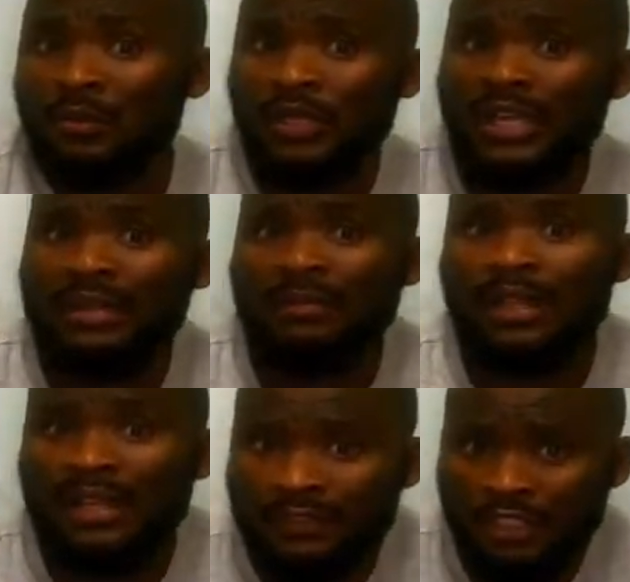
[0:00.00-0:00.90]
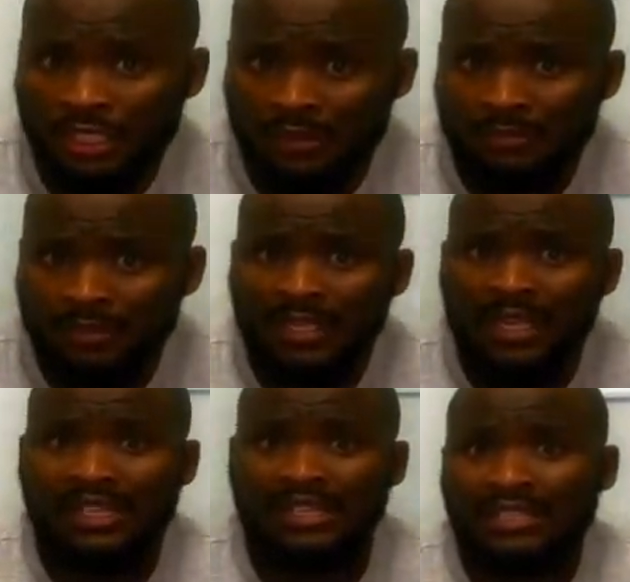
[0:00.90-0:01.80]
we can apply for GEM
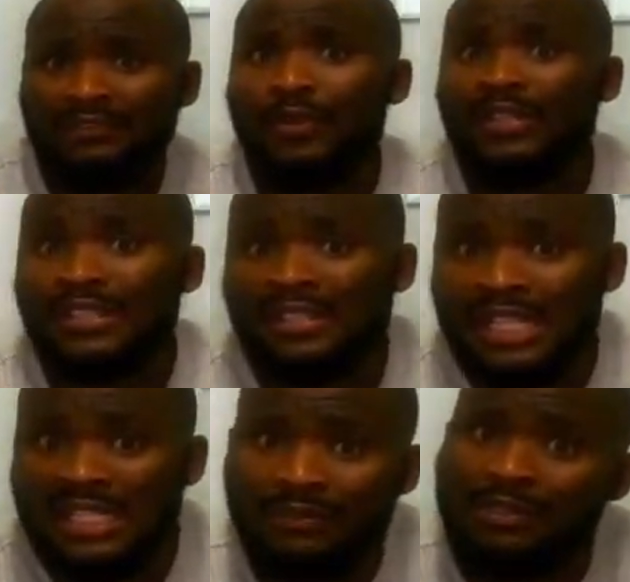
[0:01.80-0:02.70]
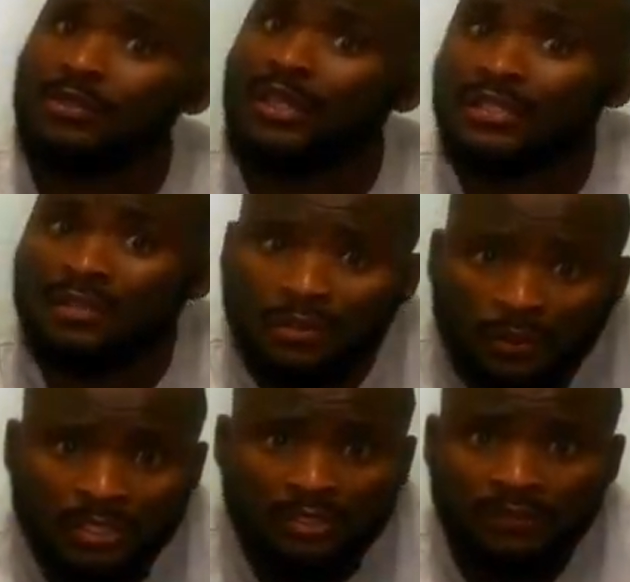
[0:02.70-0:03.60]
and then if you are successful you can
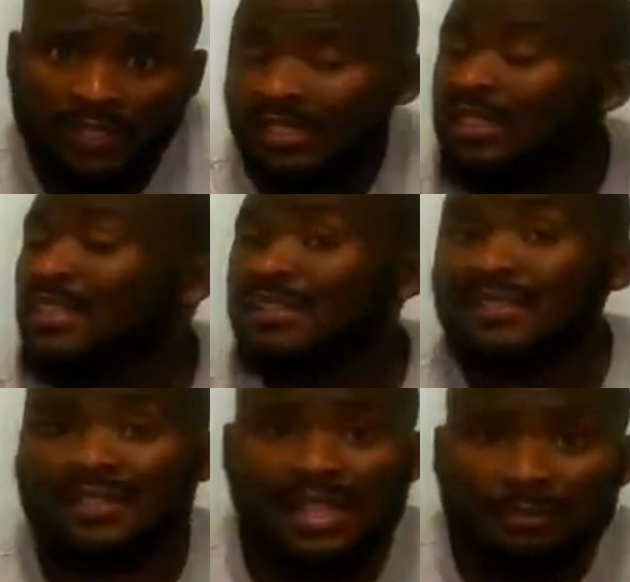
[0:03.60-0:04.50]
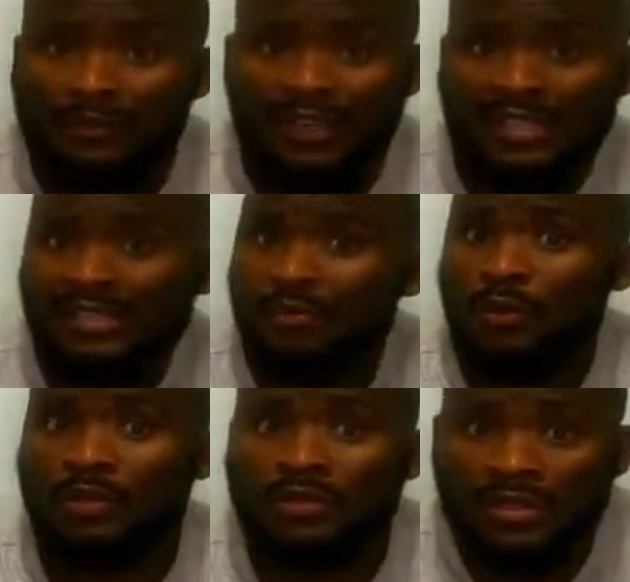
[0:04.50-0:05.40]
go into it some of us
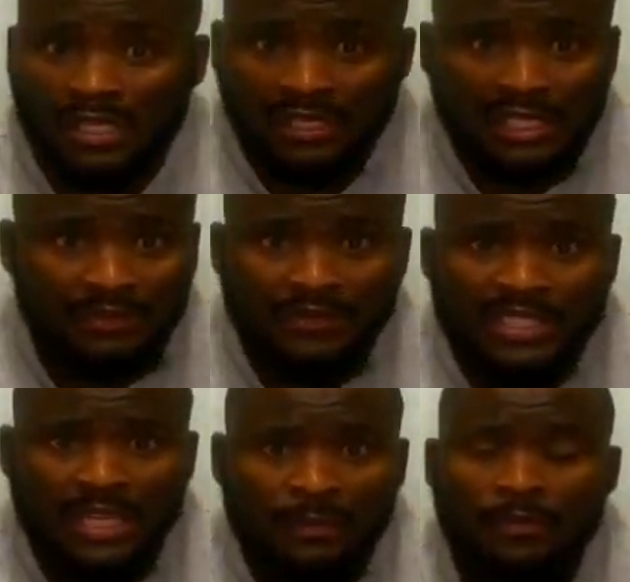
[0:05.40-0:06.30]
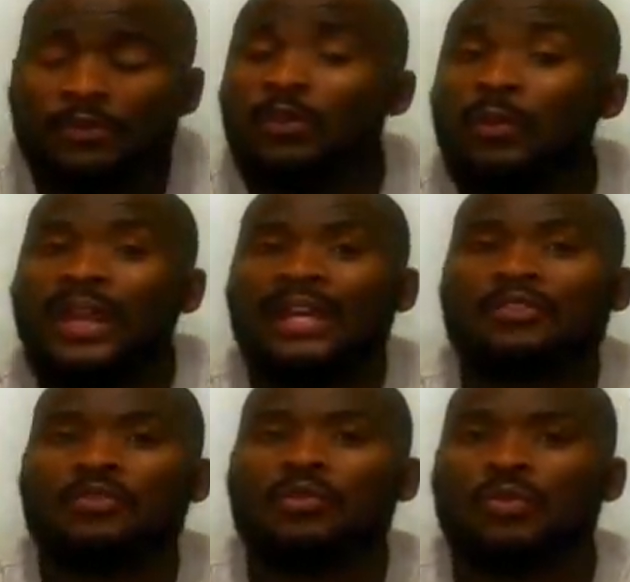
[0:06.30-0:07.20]
were not successful with GEM so we had
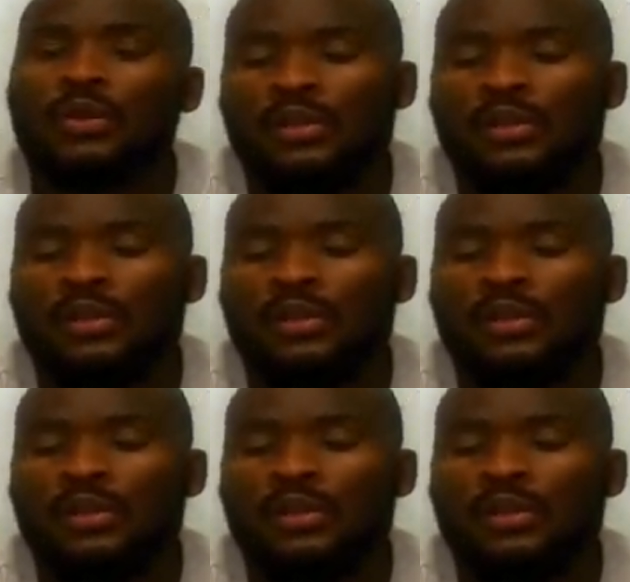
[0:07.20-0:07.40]
to